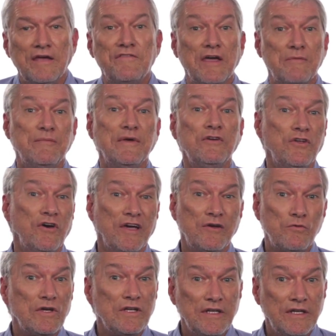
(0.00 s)
In fact, Bill Nye
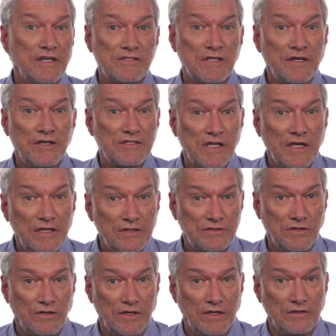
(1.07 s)
really doesn't understand
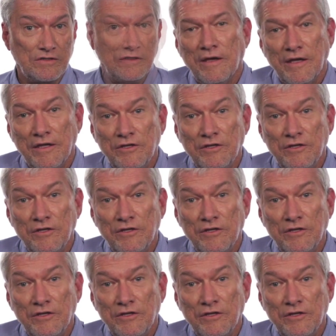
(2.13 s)
science.